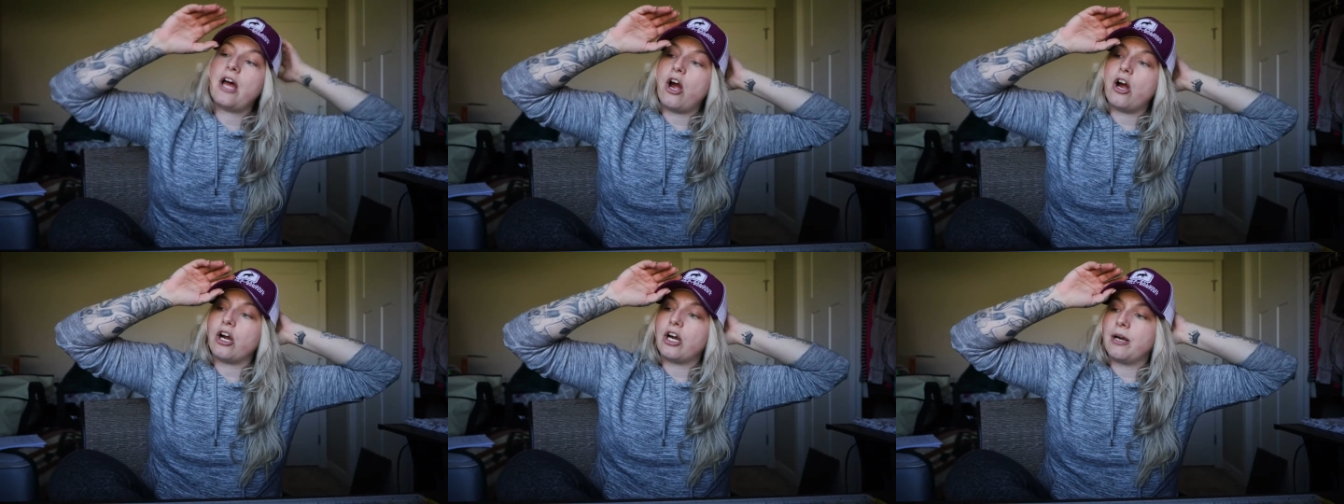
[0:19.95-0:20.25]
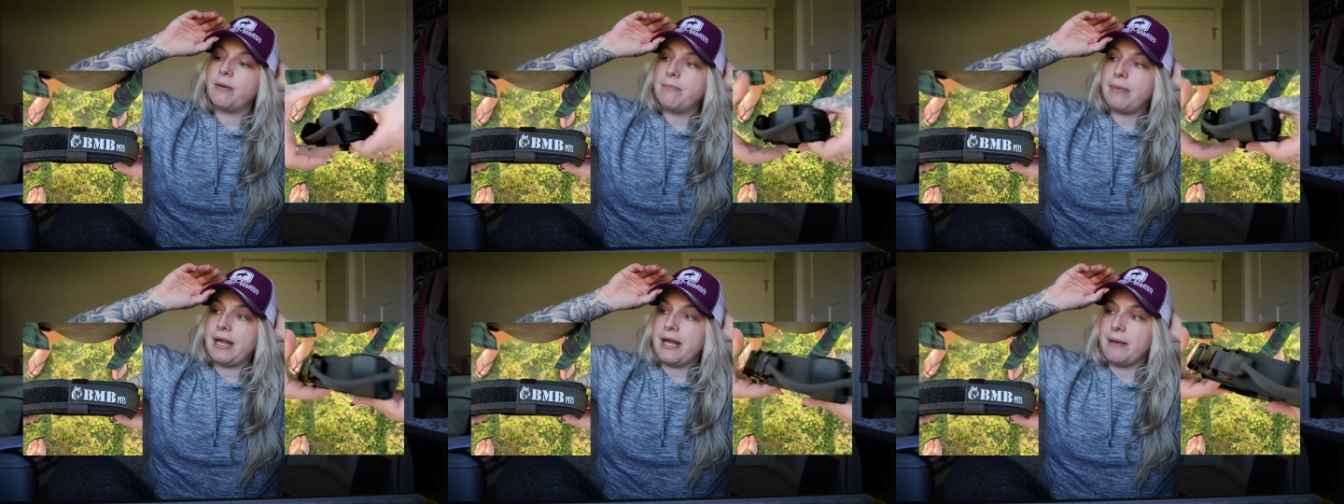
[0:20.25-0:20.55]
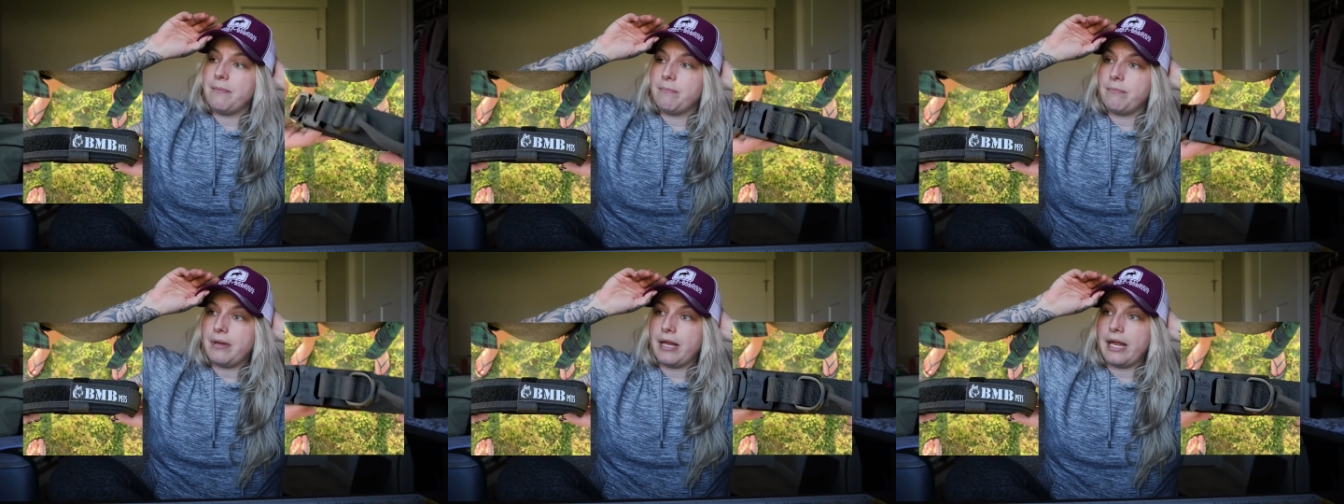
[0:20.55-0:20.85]
our
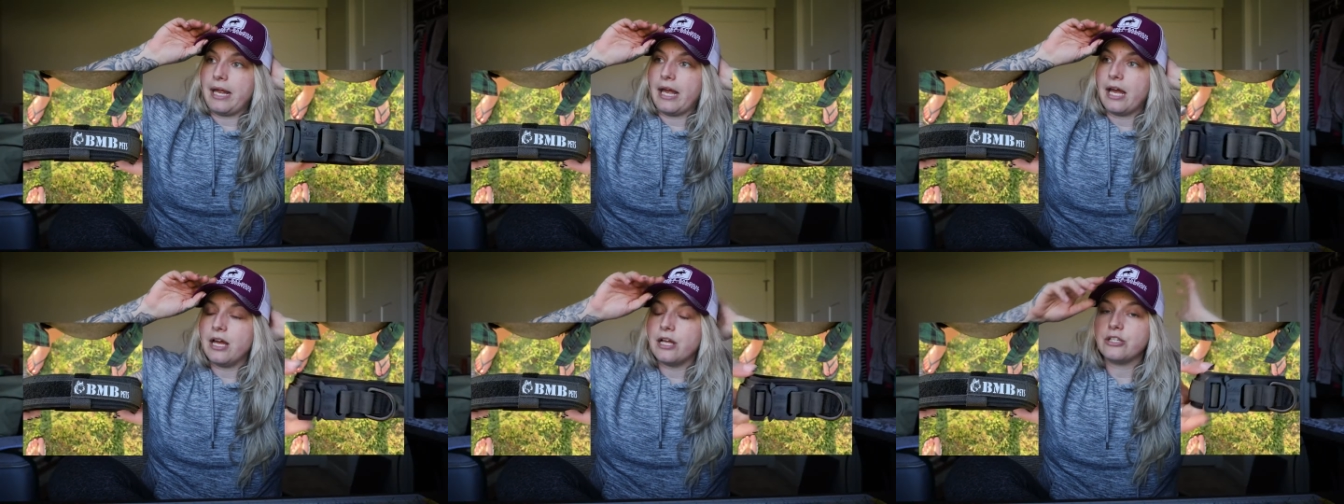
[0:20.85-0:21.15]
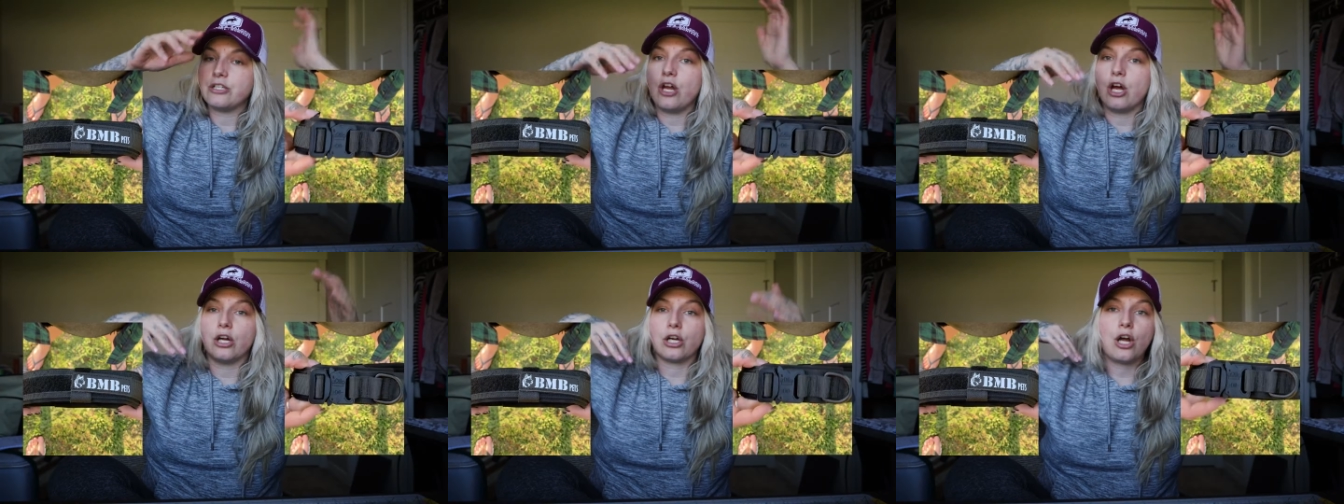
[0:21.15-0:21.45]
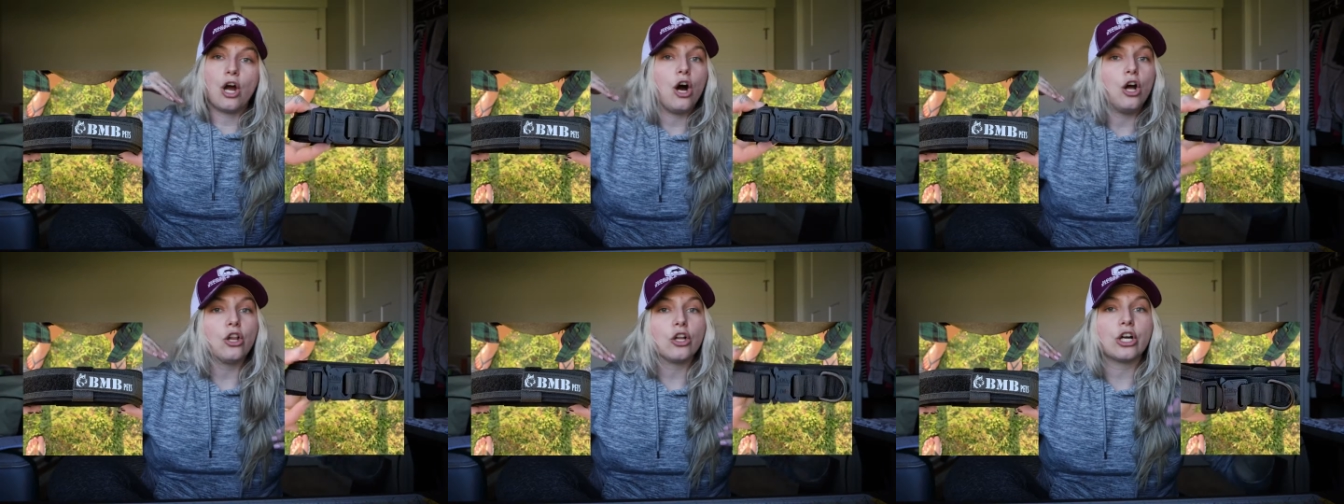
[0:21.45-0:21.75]
B&B
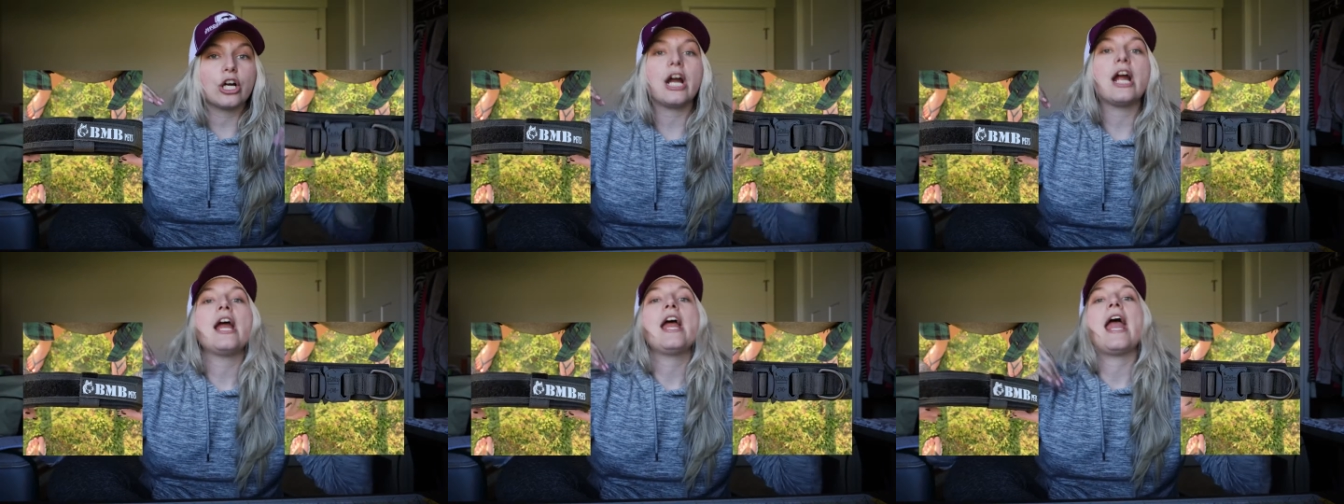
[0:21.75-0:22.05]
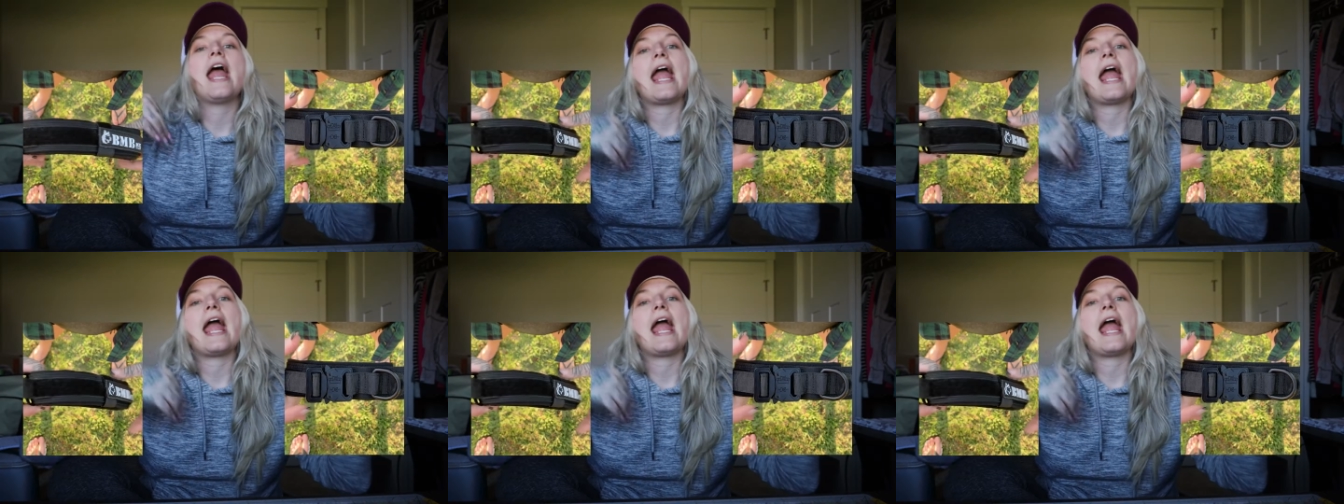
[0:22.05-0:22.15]
dog collar,